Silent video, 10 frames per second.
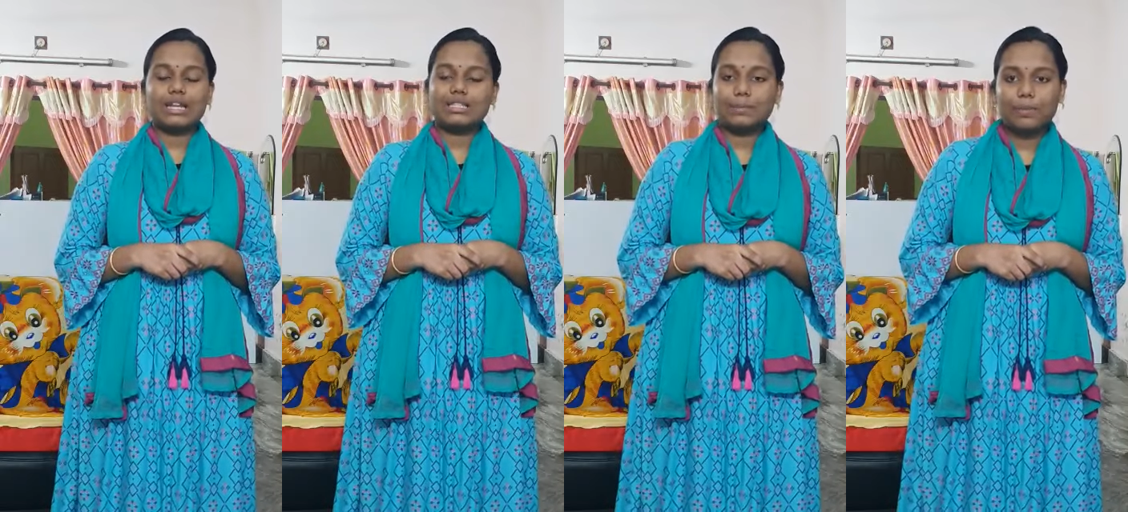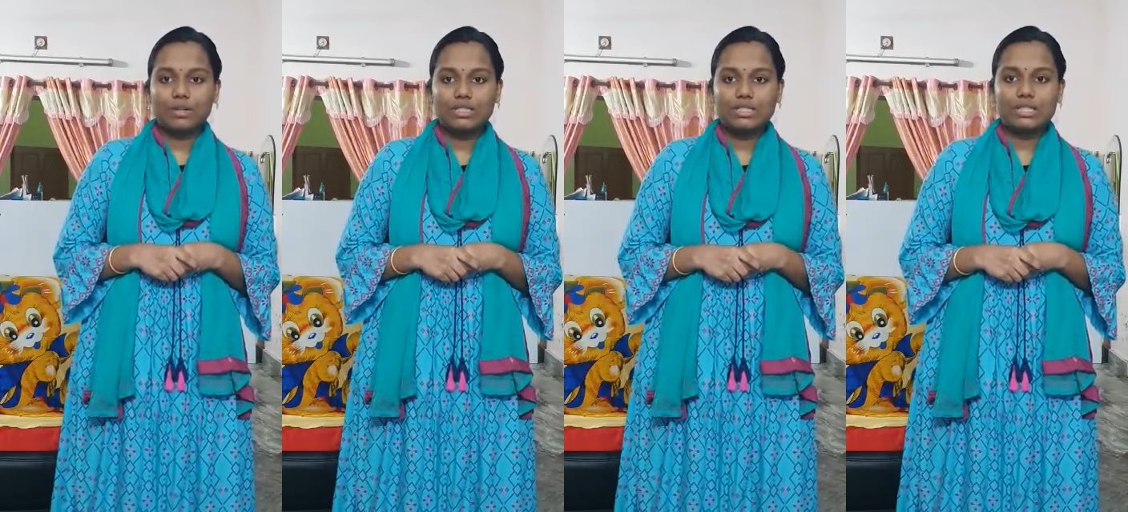and
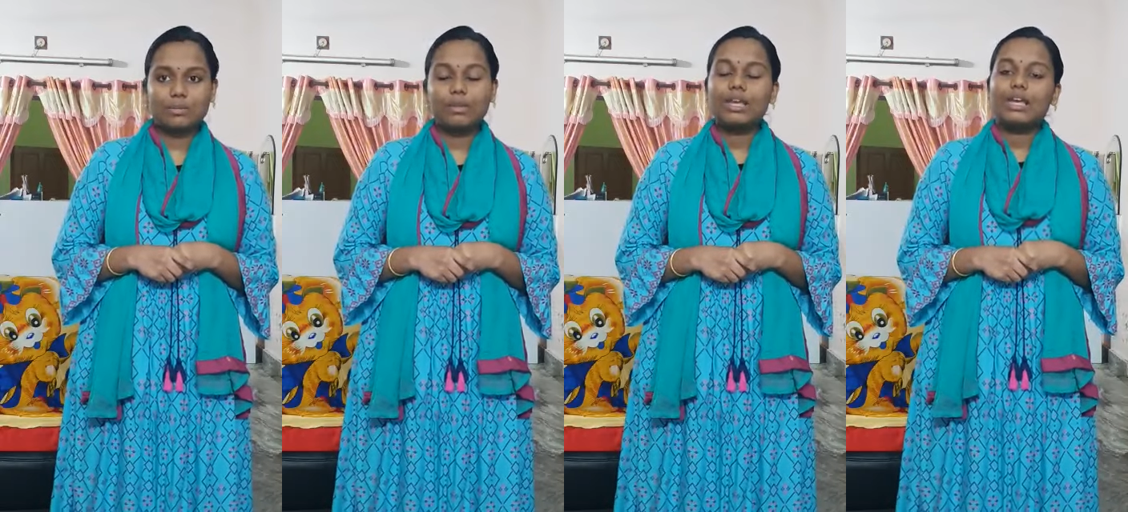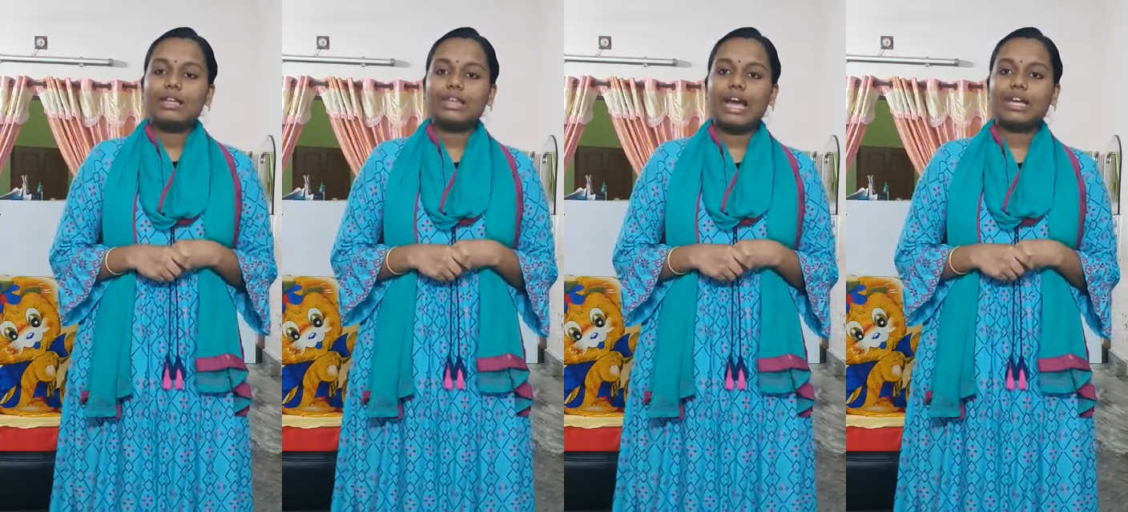support system.
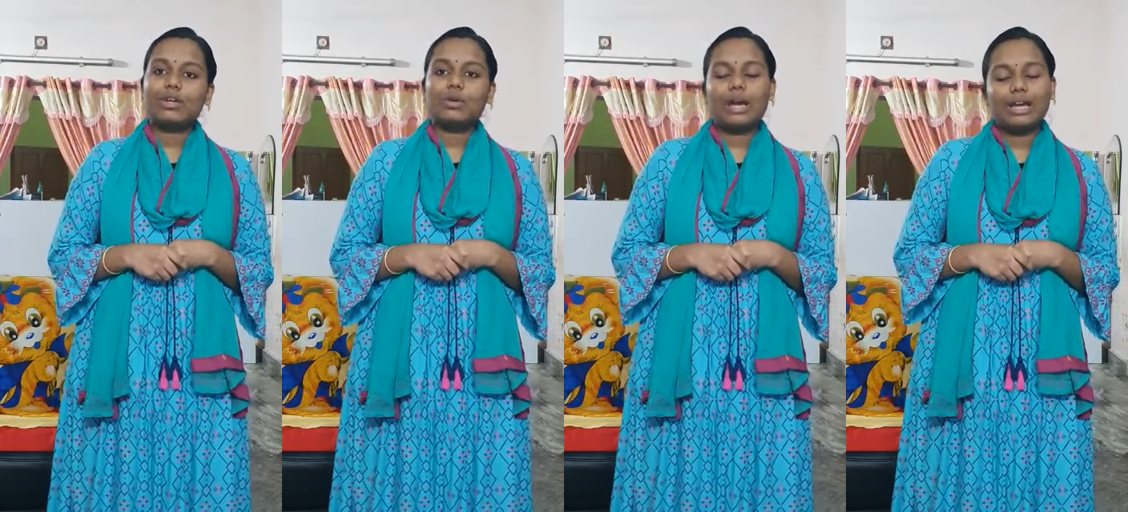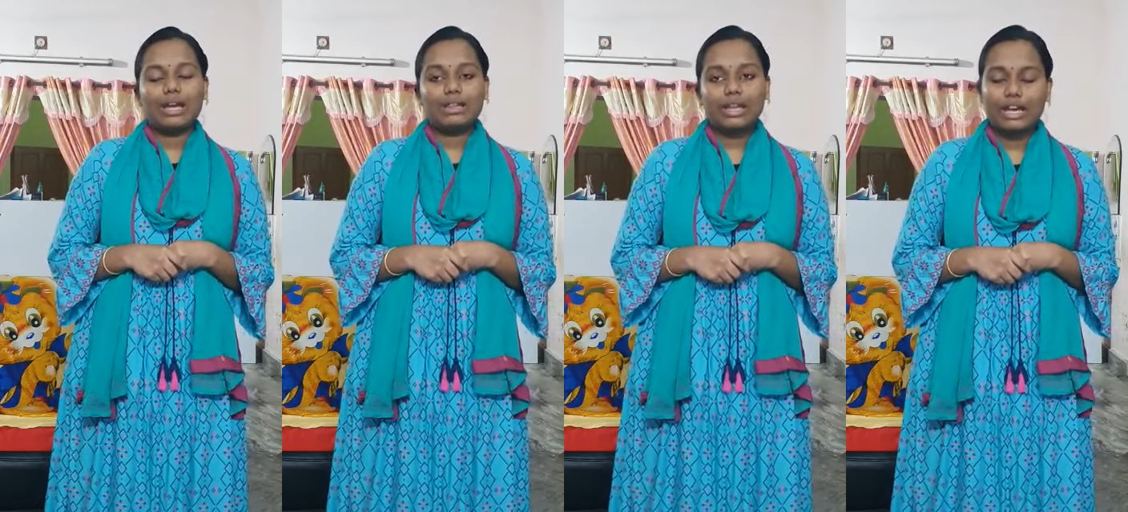Thank
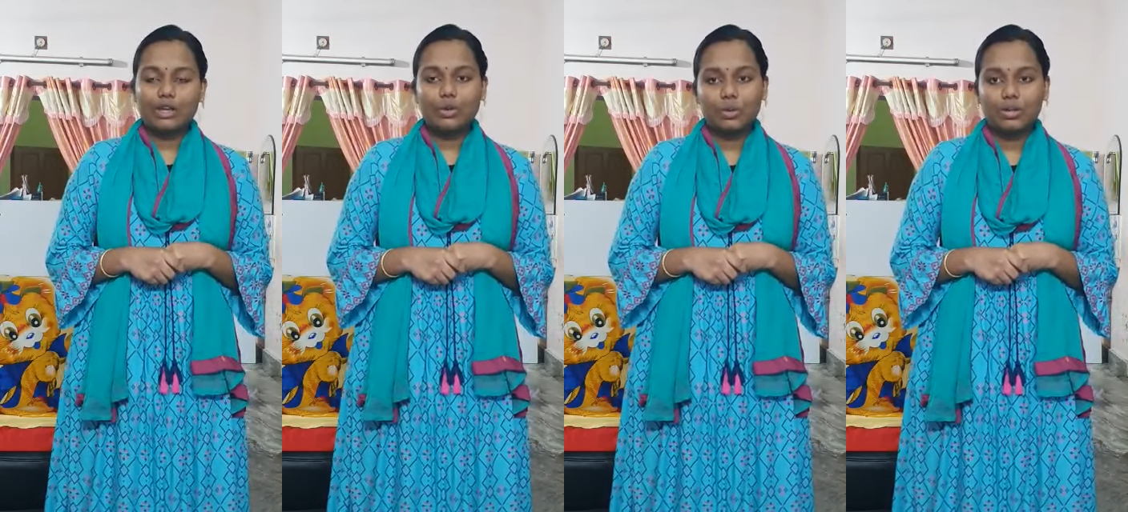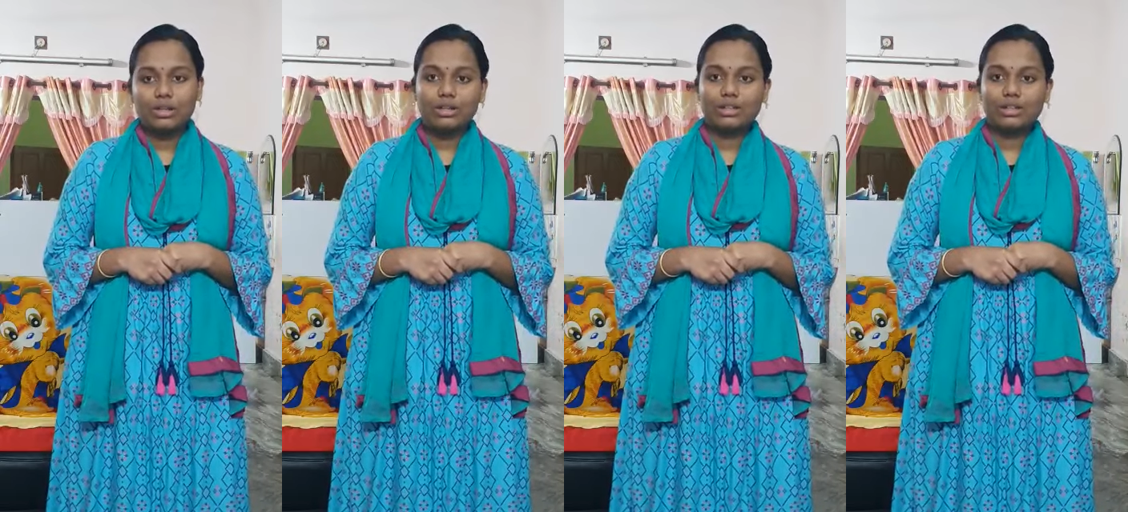you all.